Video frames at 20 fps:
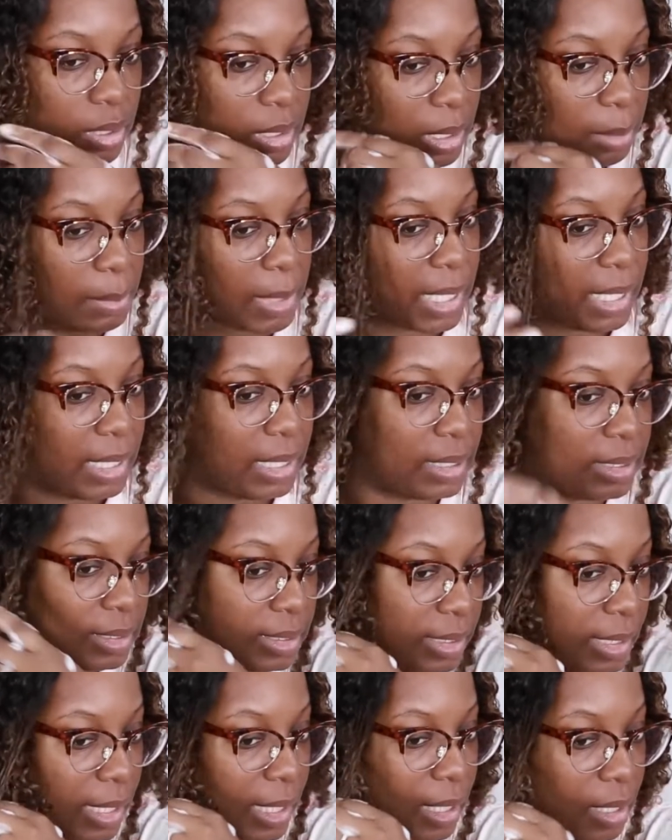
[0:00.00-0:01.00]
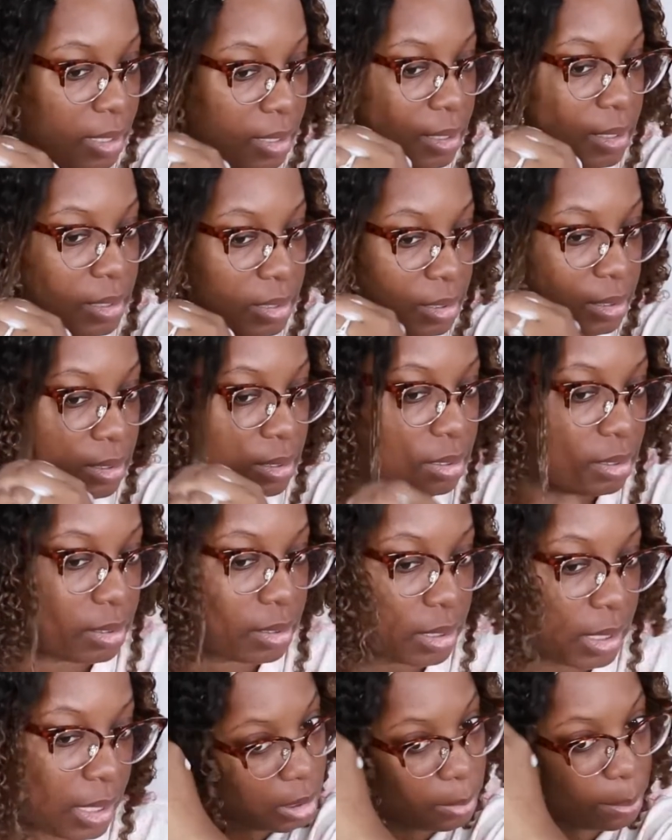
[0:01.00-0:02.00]
Get my ends together.
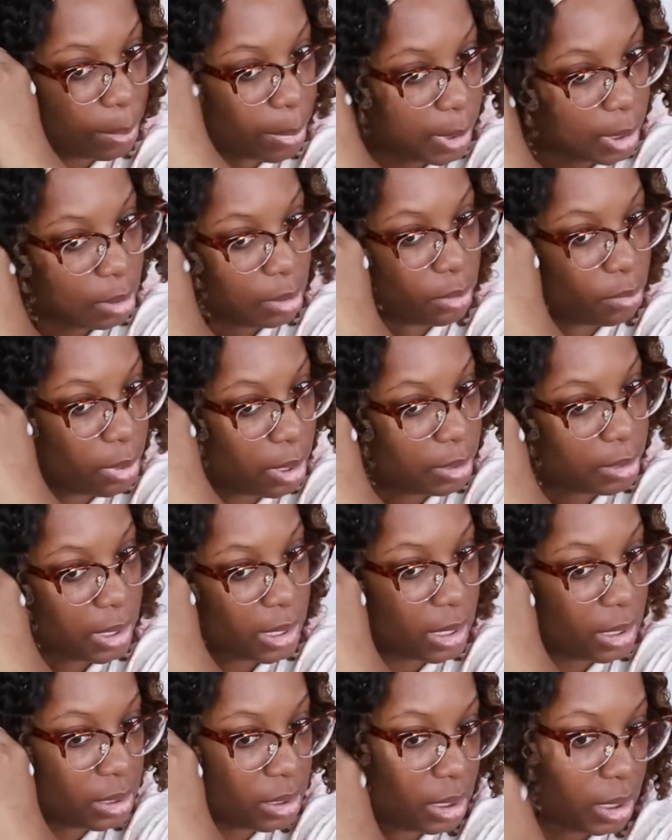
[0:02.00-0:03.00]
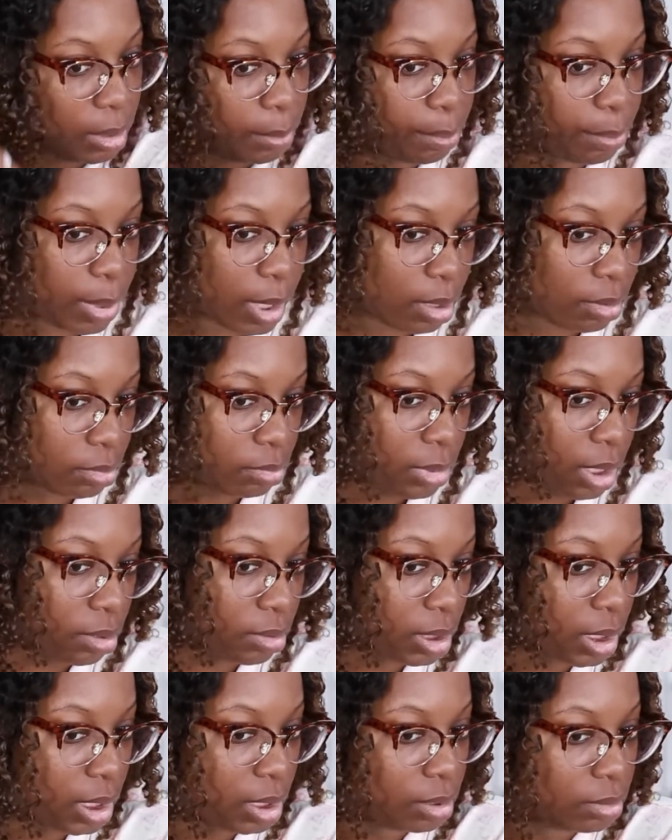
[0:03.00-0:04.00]
Keep on working, keep on
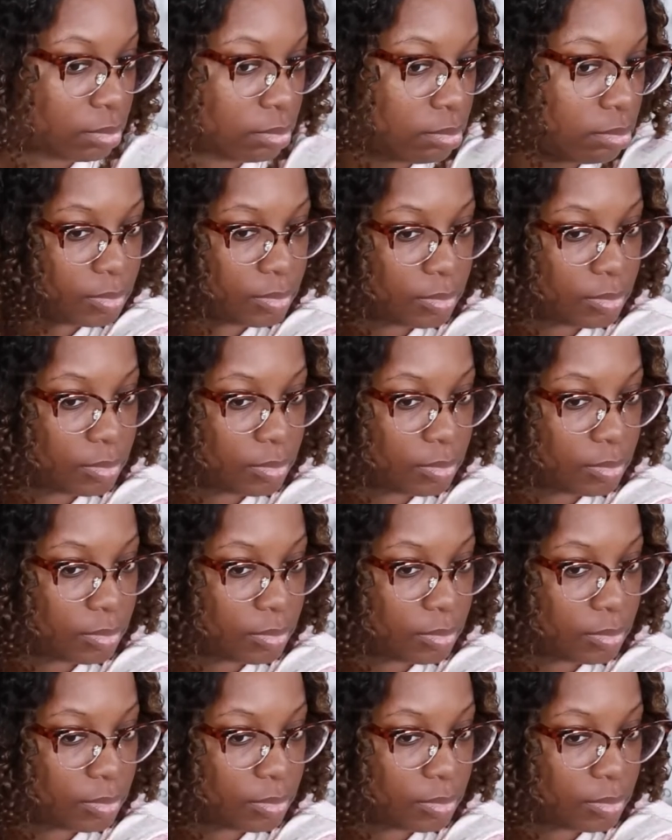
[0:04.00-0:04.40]
working.